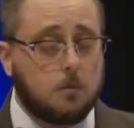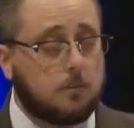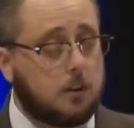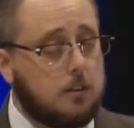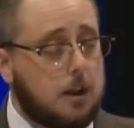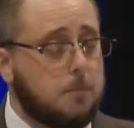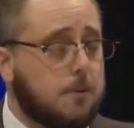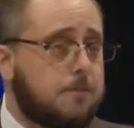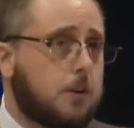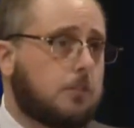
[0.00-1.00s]
was a number
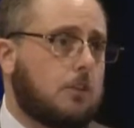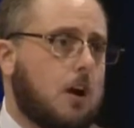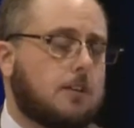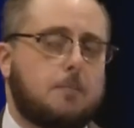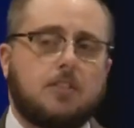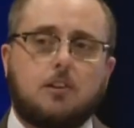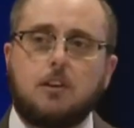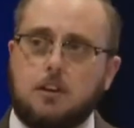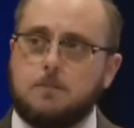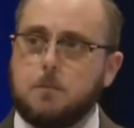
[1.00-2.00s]
of folks talked about the
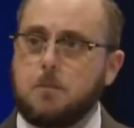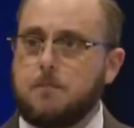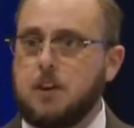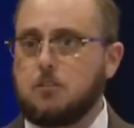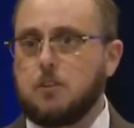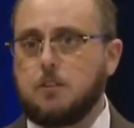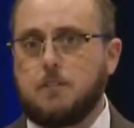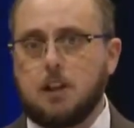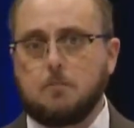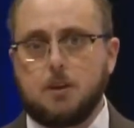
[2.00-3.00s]
need for professional
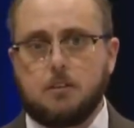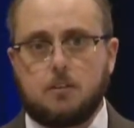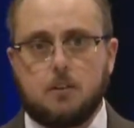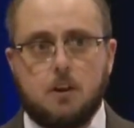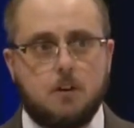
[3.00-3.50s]
development